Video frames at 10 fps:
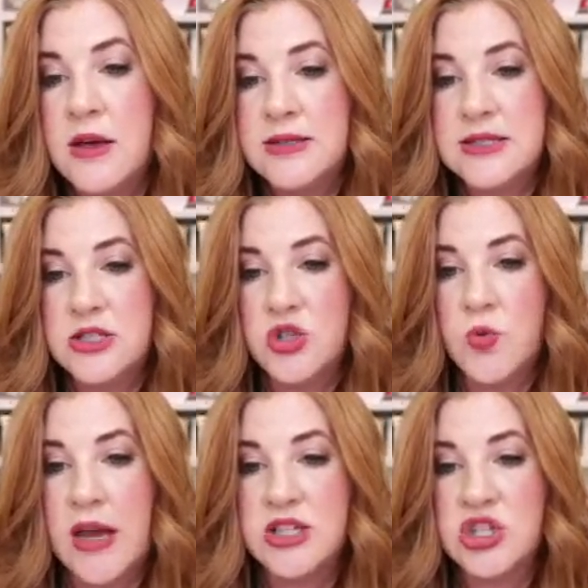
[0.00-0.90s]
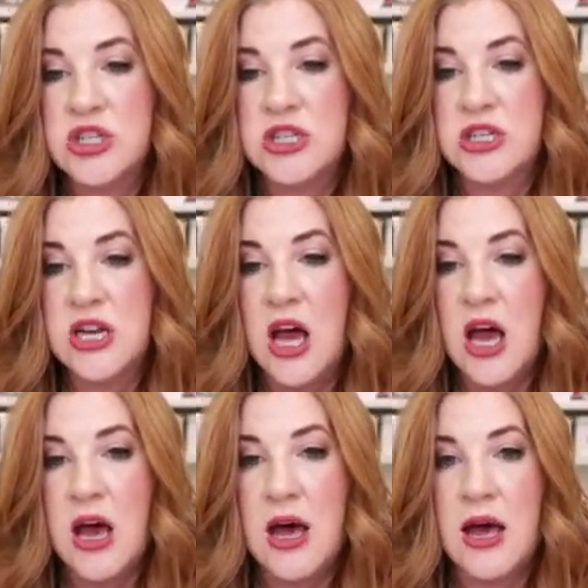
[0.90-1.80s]
situation
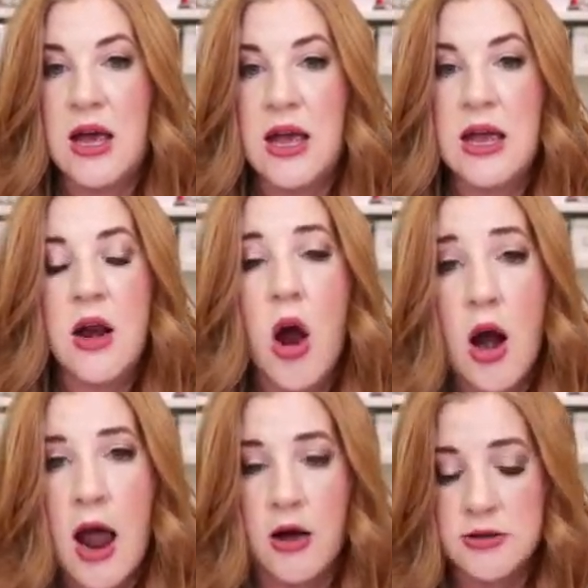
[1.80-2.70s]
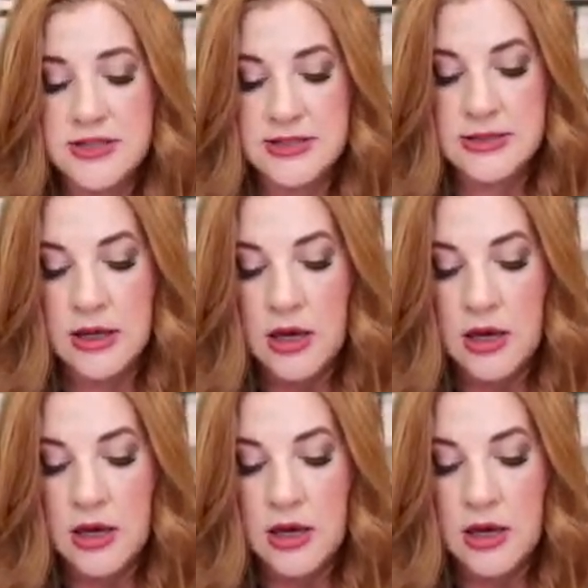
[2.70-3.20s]
in our house.